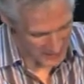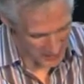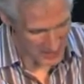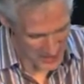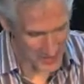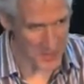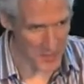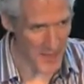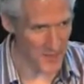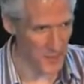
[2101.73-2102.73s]
you know, it's a bit
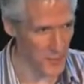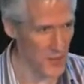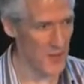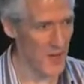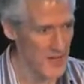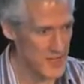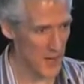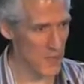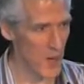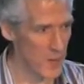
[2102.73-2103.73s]
painful putting your ideas out
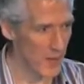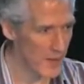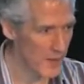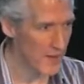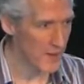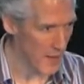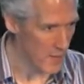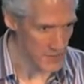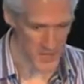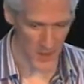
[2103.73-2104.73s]
in public um,
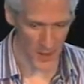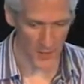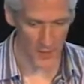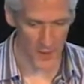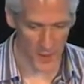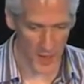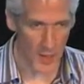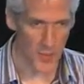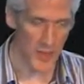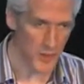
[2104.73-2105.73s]
to start off with,
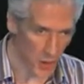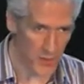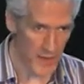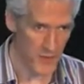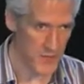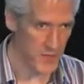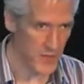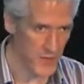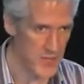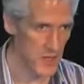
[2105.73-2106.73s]
but at all levels of being a
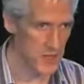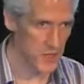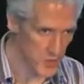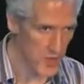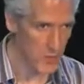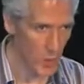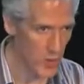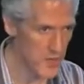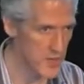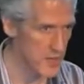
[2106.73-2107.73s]
researcher, it's really
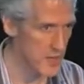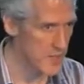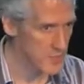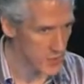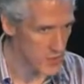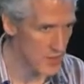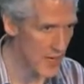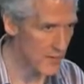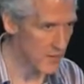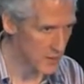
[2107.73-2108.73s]
important to do this because you
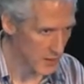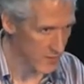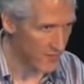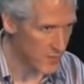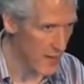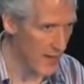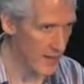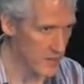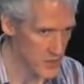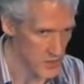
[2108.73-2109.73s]
get, you get feedback
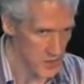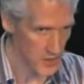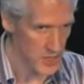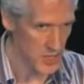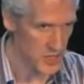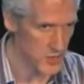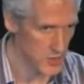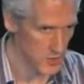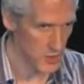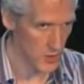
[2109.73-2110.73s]
and so you can adjust
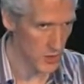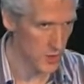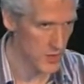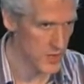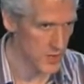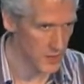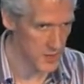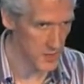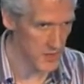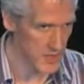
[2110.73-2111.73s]
your, your course and
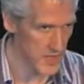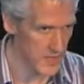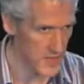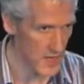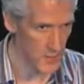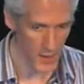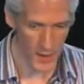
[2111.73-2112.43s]
ultimately save time.